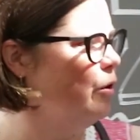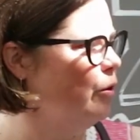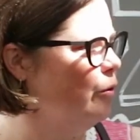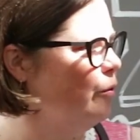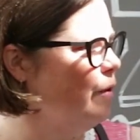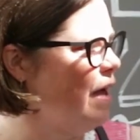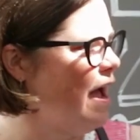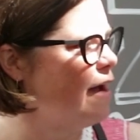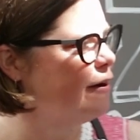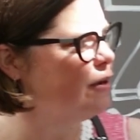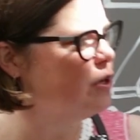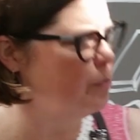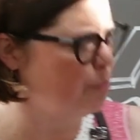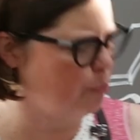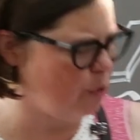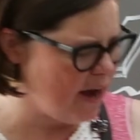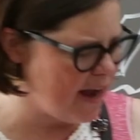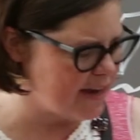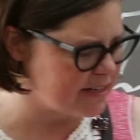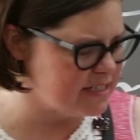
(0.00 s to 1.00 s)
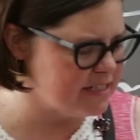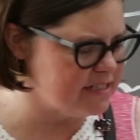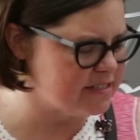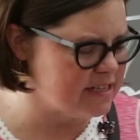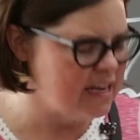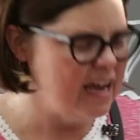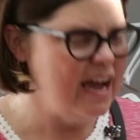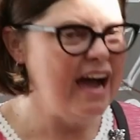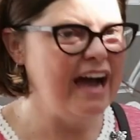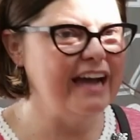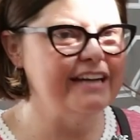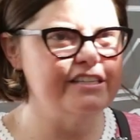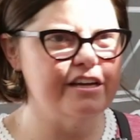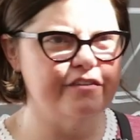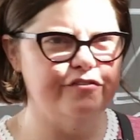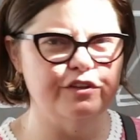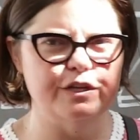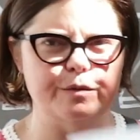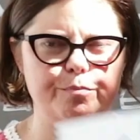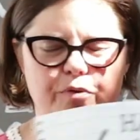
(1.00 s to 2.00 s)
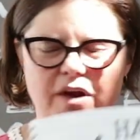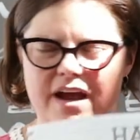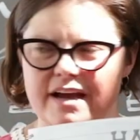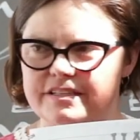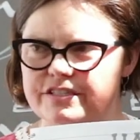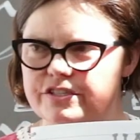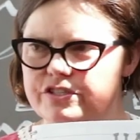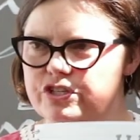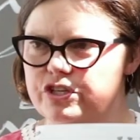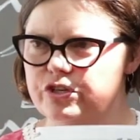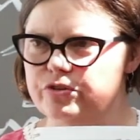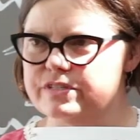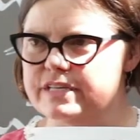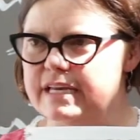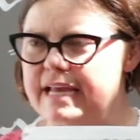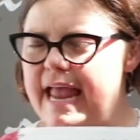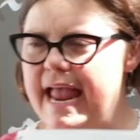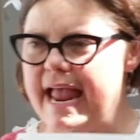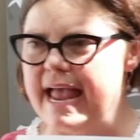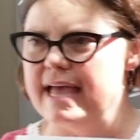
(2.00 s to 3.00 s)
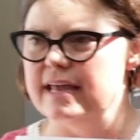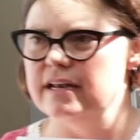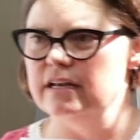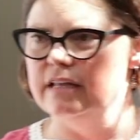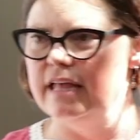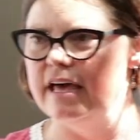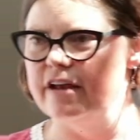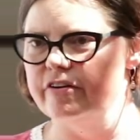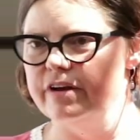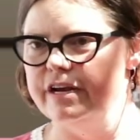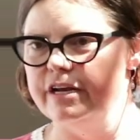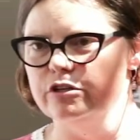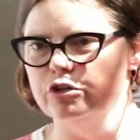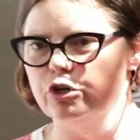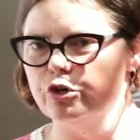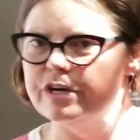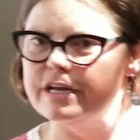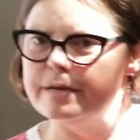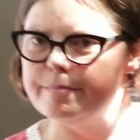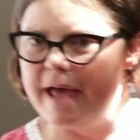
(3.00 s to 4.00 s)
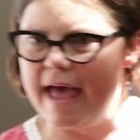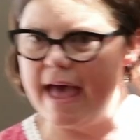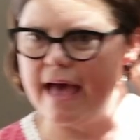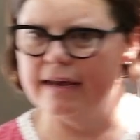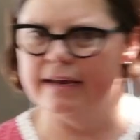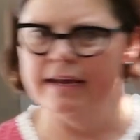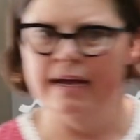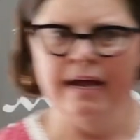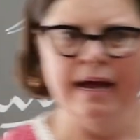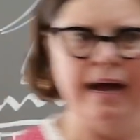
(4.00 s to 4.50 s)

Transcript: well, how do you practice? I definitely practice using a hand lettering learning pad.